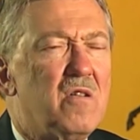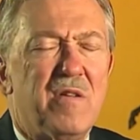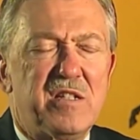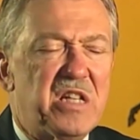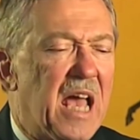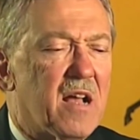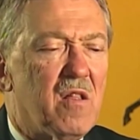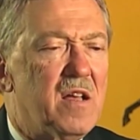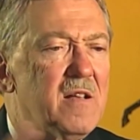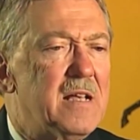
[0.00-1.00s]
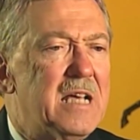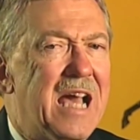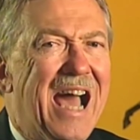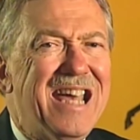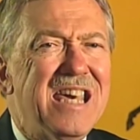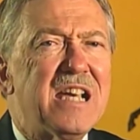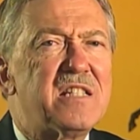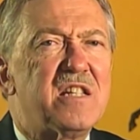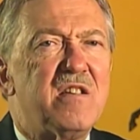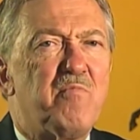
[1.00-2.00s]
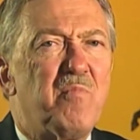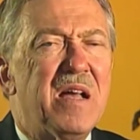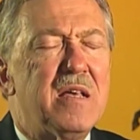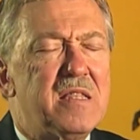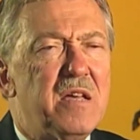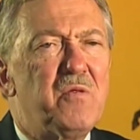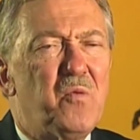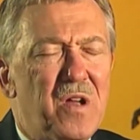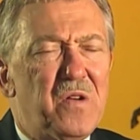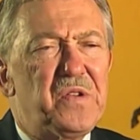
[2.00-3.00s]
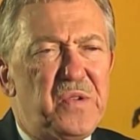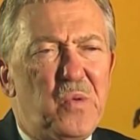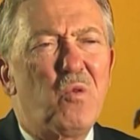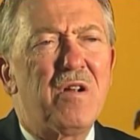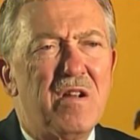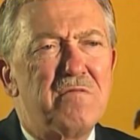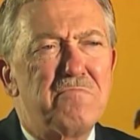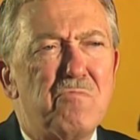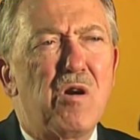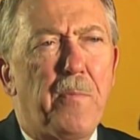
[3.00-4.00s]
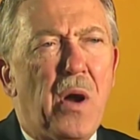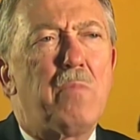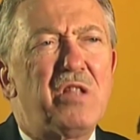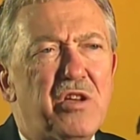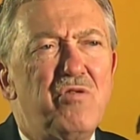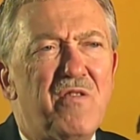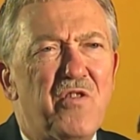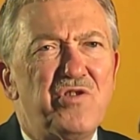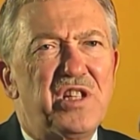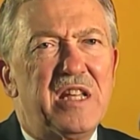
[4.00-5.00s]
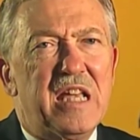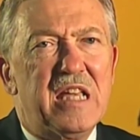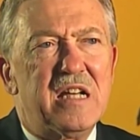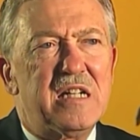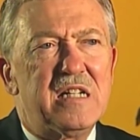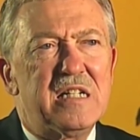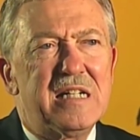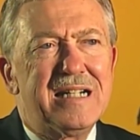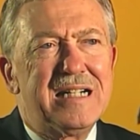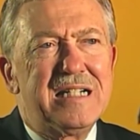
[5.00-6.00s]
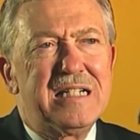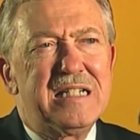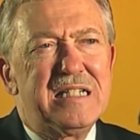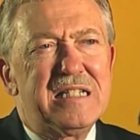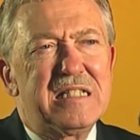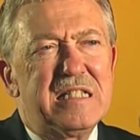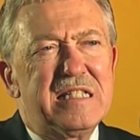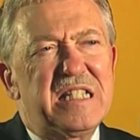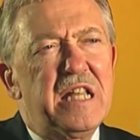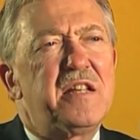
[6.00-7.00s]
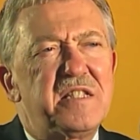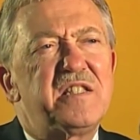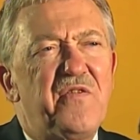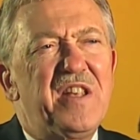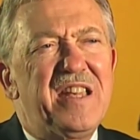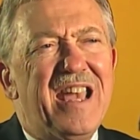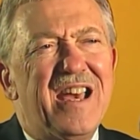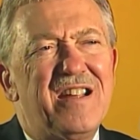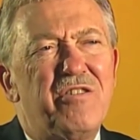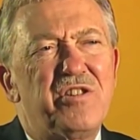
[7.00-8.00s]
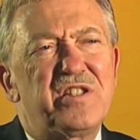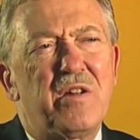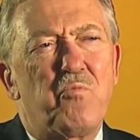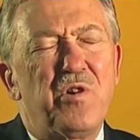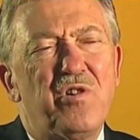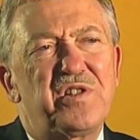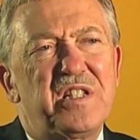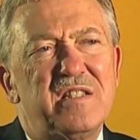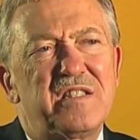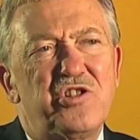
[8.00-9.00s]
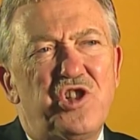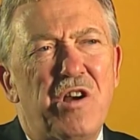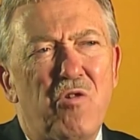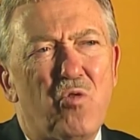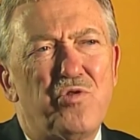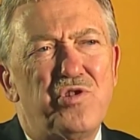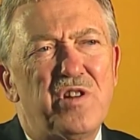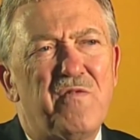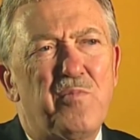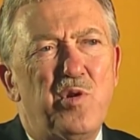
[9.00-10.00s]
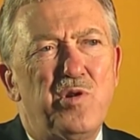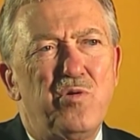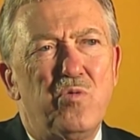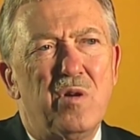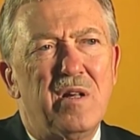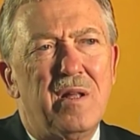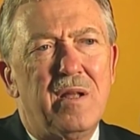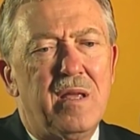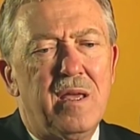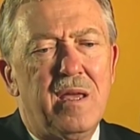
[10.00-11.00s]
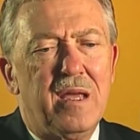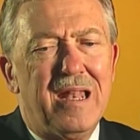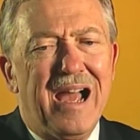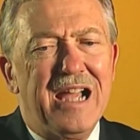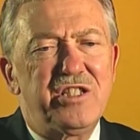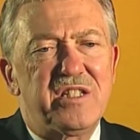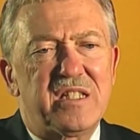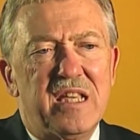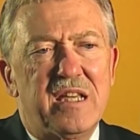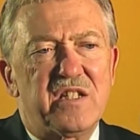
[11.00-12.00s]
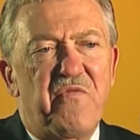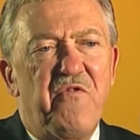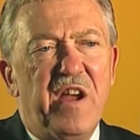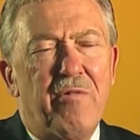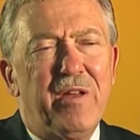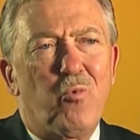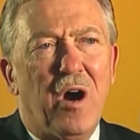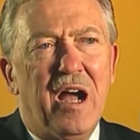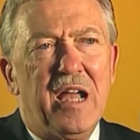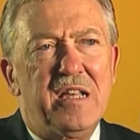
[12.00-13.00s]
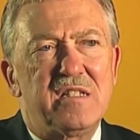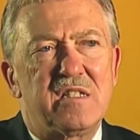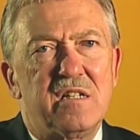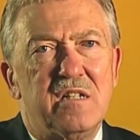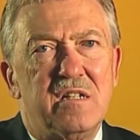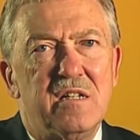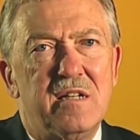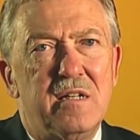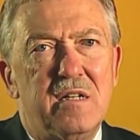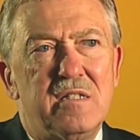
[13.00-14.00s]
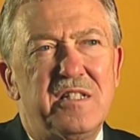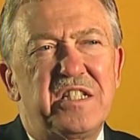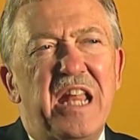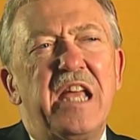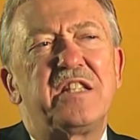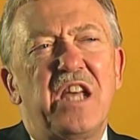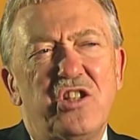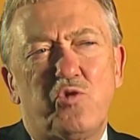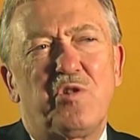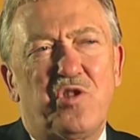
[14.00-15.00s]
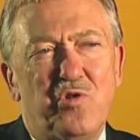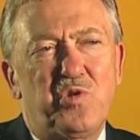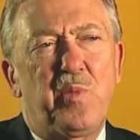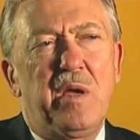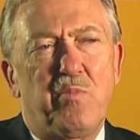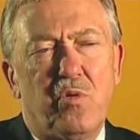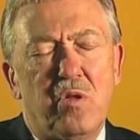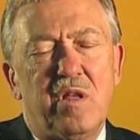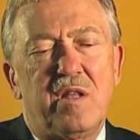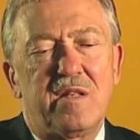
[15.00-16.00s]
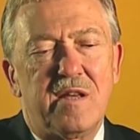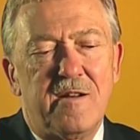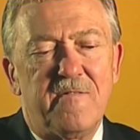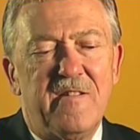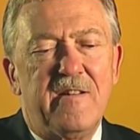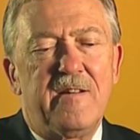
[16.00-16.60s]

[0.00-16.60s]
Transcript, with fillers: Oh, exactly. I think it's an, we're, we're a public university. Uh, the citizens of Indiana are, in some real sense, the shareholders of Purdue. And I just think it's very wise uh, to stay in touch with those people and uh,